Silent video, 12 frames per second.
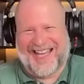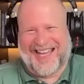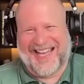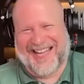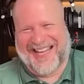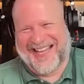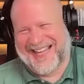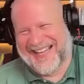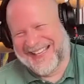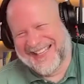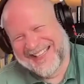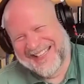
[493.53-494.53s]

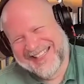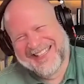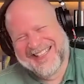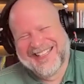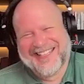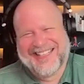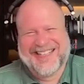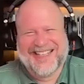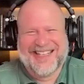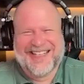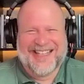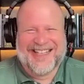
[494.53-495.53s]

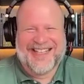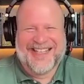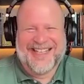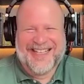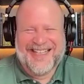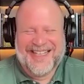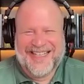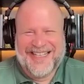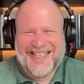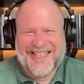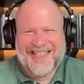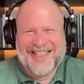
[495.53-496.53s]

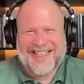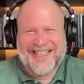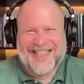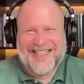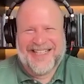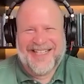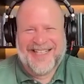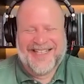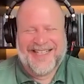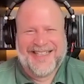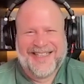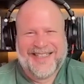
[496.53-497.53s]

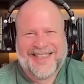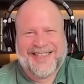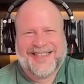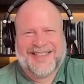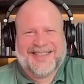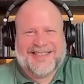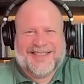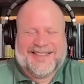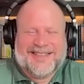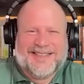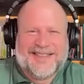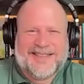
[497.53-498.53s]
(not speaking)